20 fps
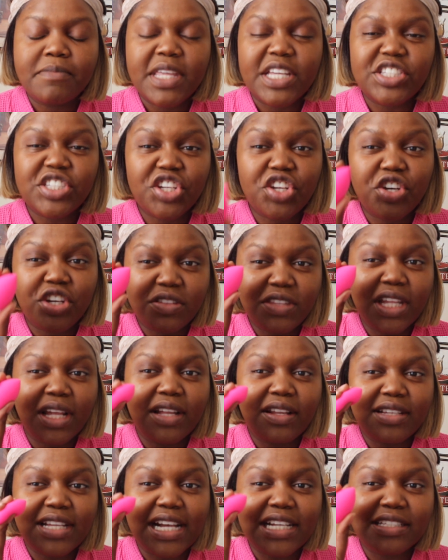it's a good thing
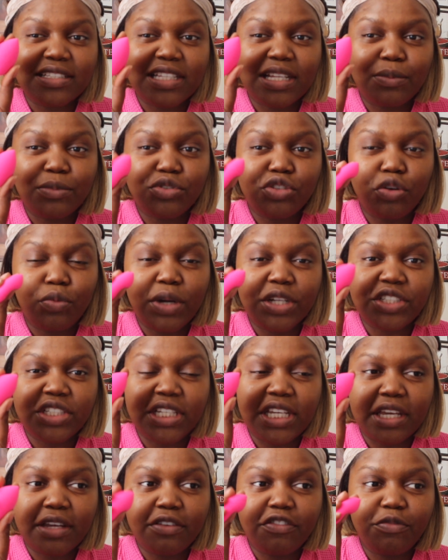that it has so much
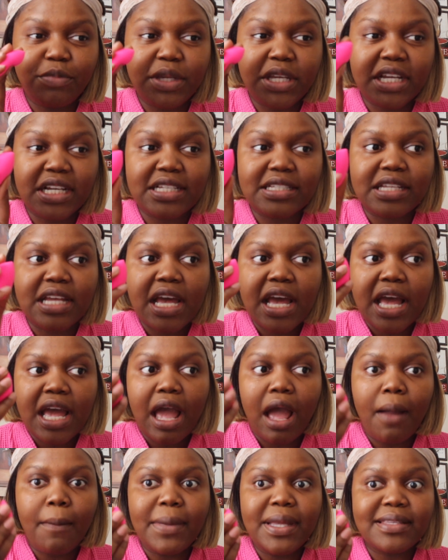give because
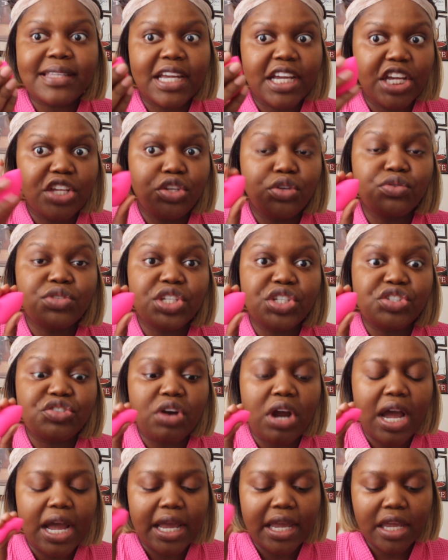it means I can use it
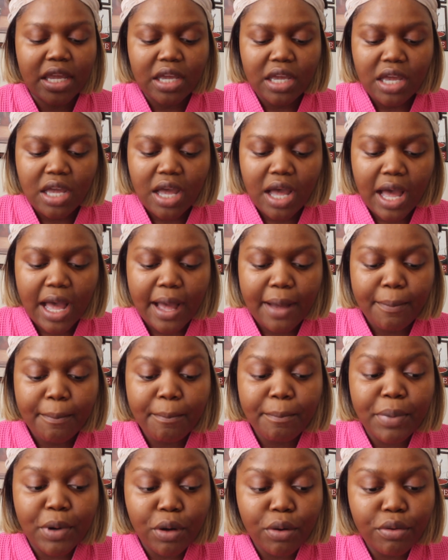dry.
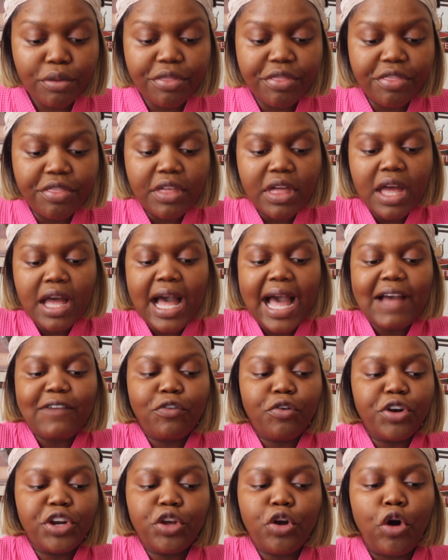Both I've
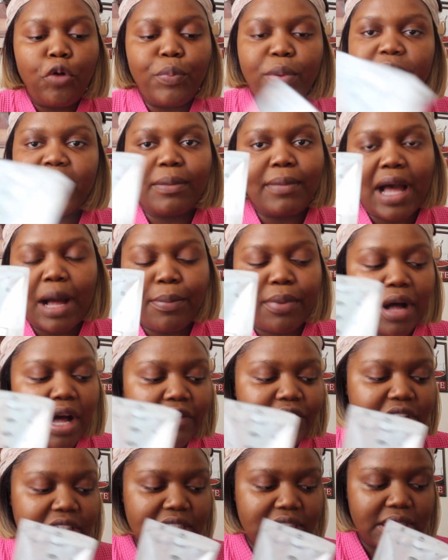already opened them out,
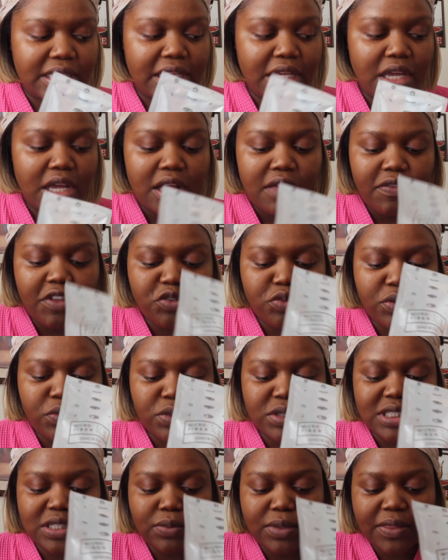obviously. This one
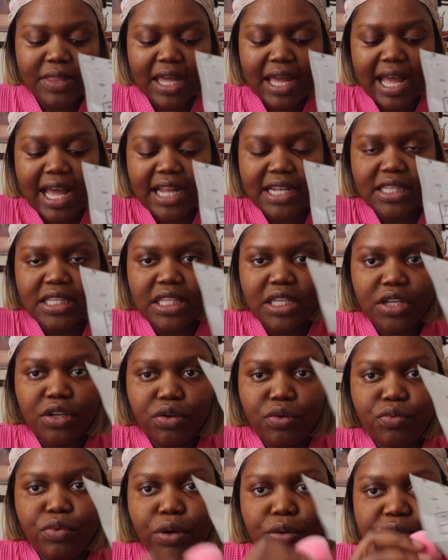was the one that had the
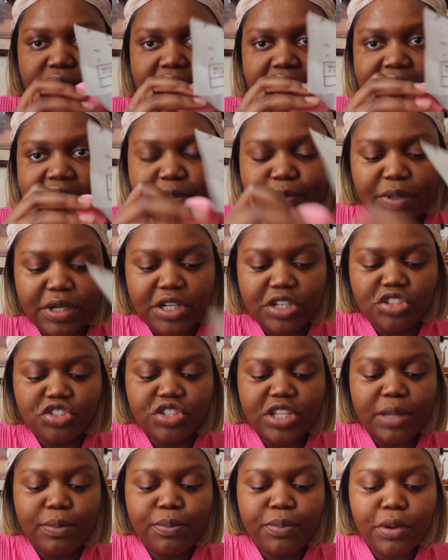rosé sponge.
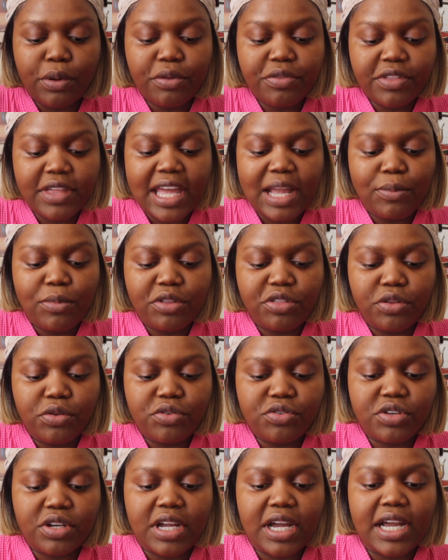They both came with
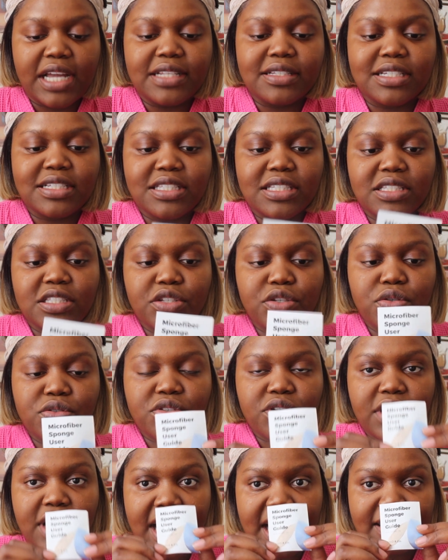user guides. This is the
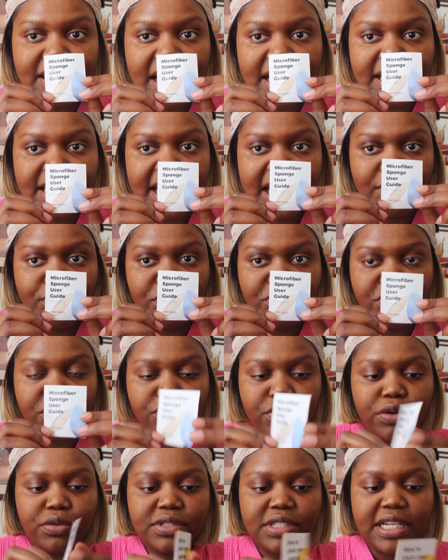user guide that came with the
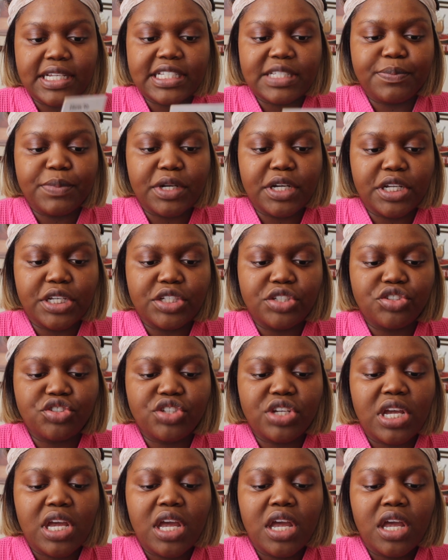rosé
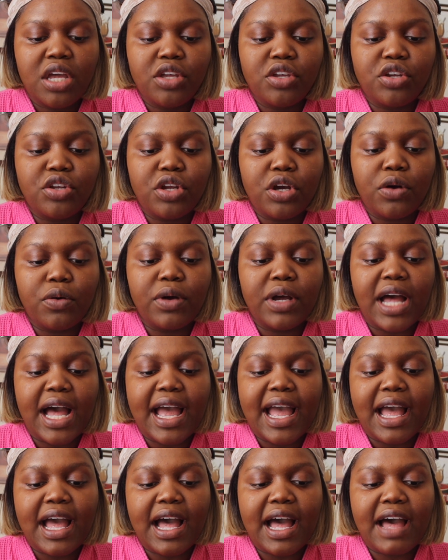sponge.
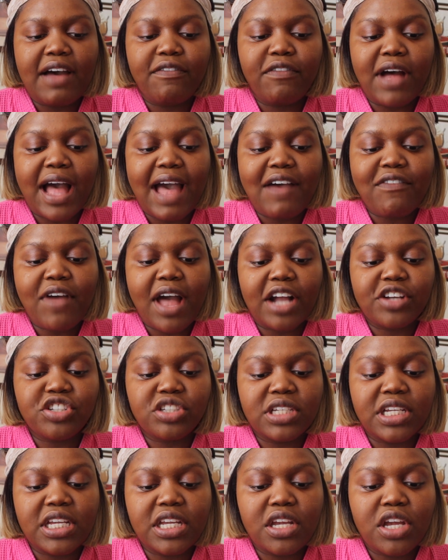I've
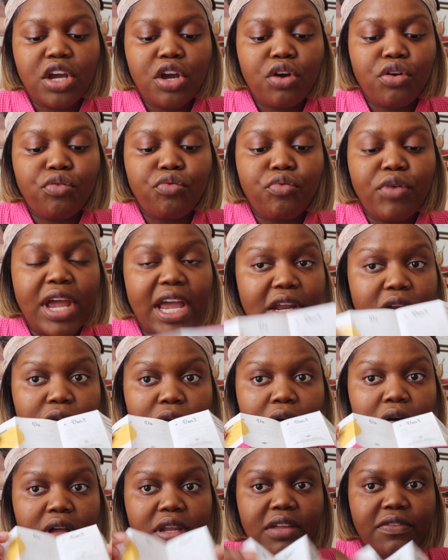actually read
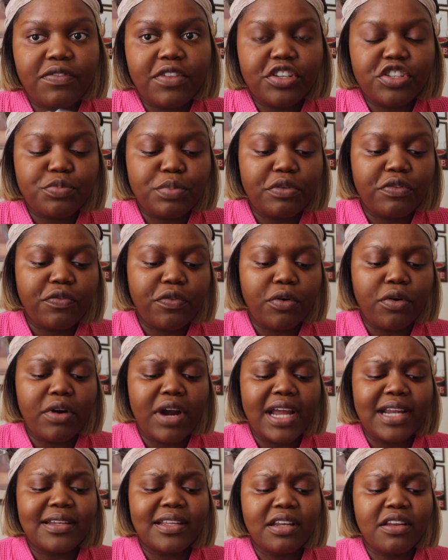all of this before.
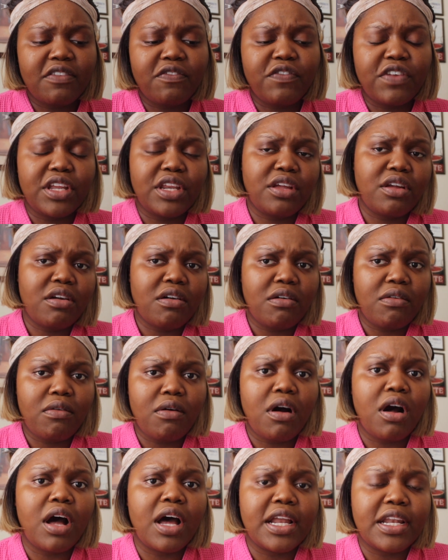I did a
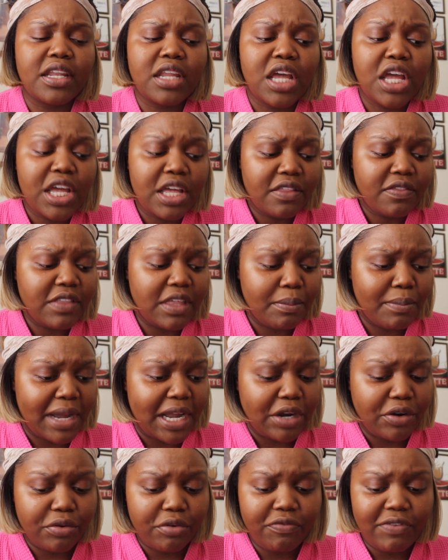video on the
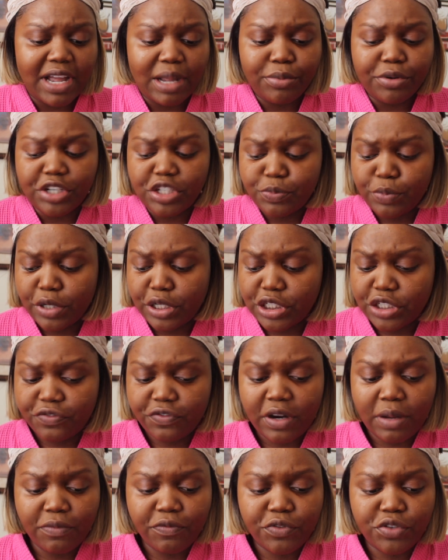microfiber sponge
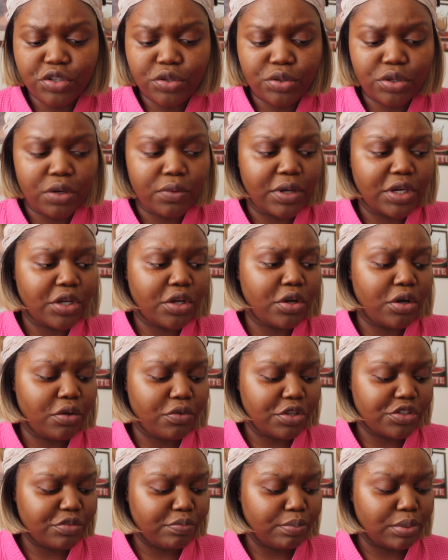from Juno Co,
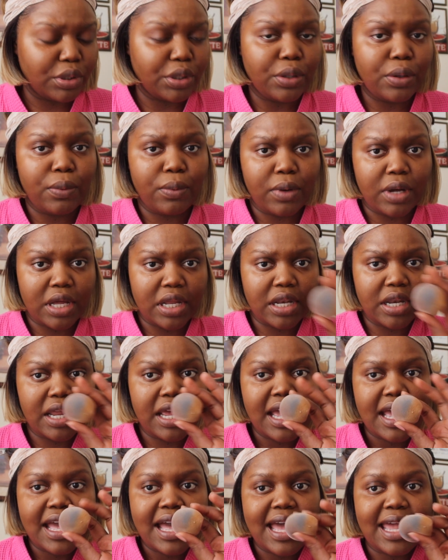this blue one,
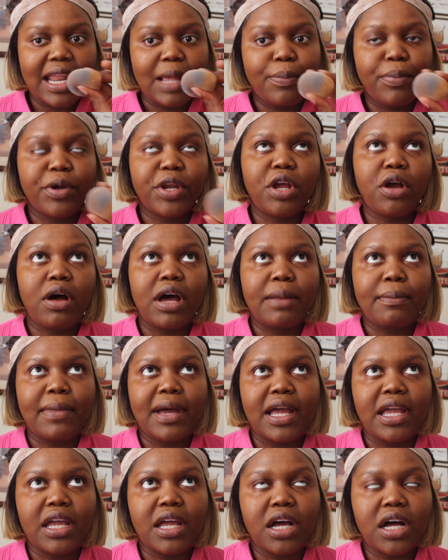and I put it on
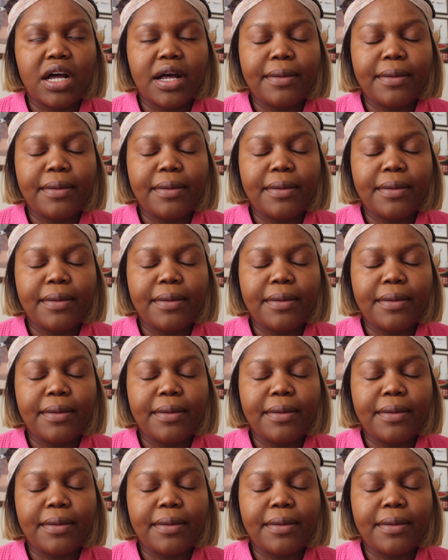my